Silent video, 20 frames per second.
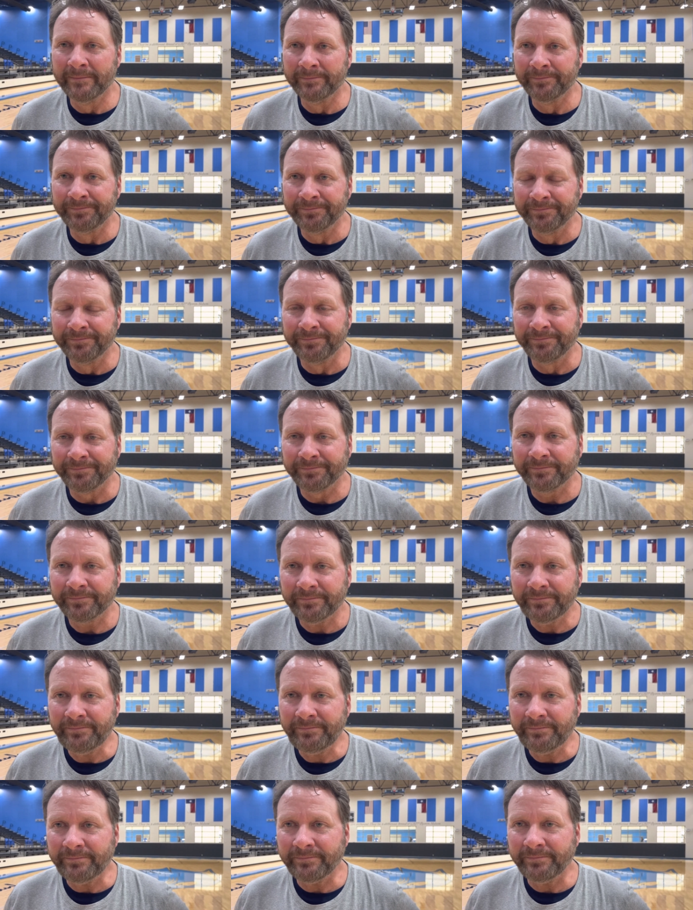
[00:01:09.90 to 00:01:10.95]
about
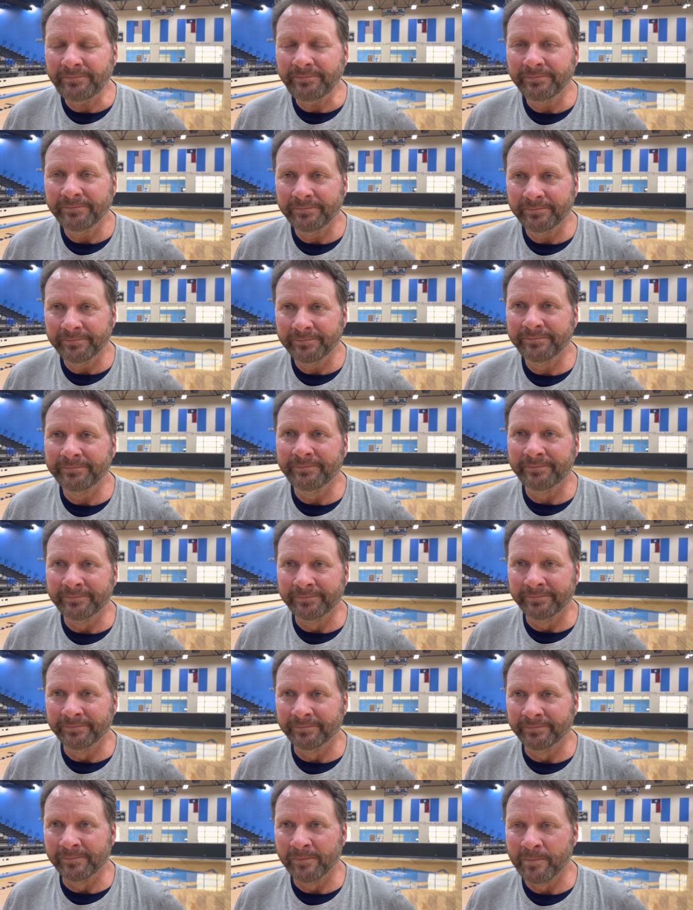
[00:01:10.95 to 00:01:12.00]
defense wow
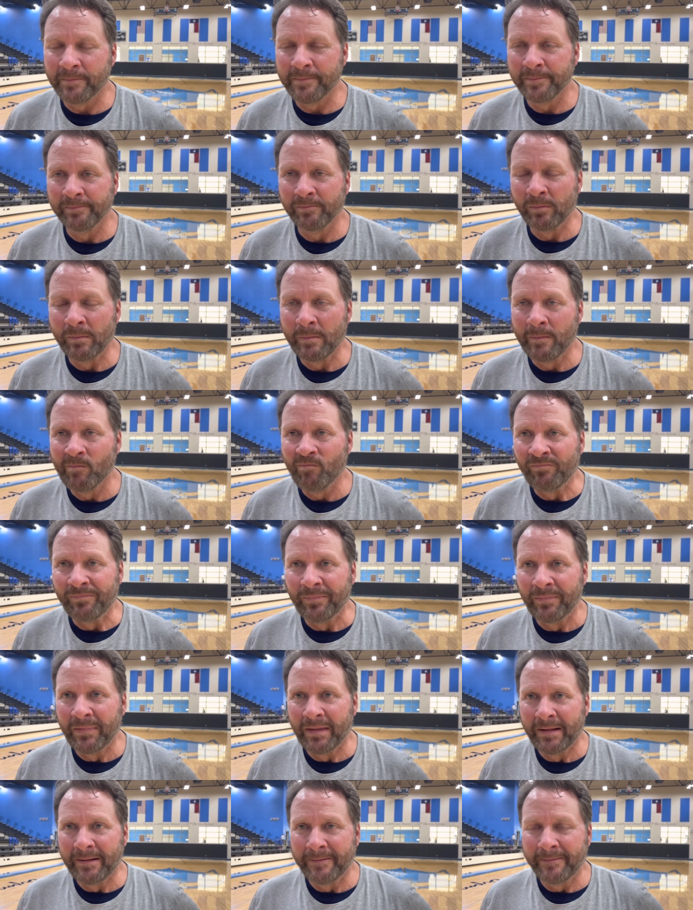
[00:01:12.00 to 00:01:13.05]
that you know the
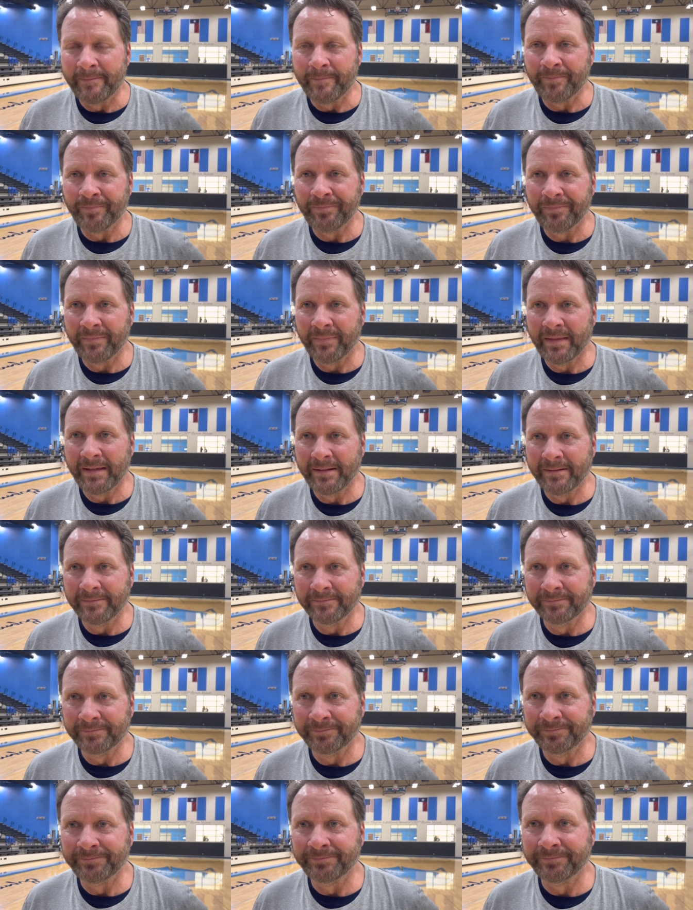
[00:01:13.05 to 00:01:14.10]
phenomenal defense by
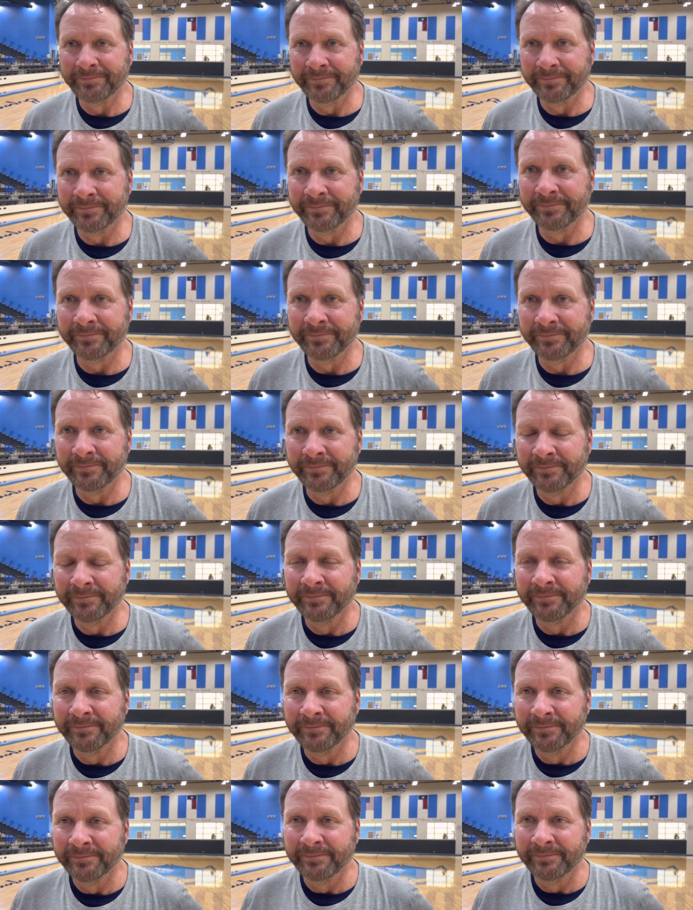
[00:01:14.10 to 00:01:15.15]
both teams in this one was
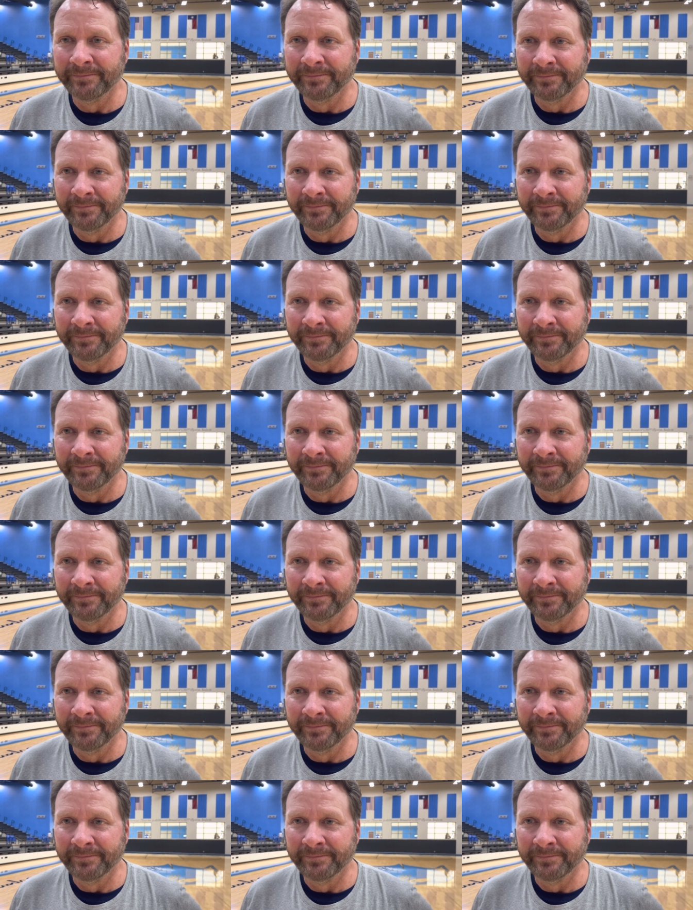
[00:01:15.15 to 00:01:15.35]
amazing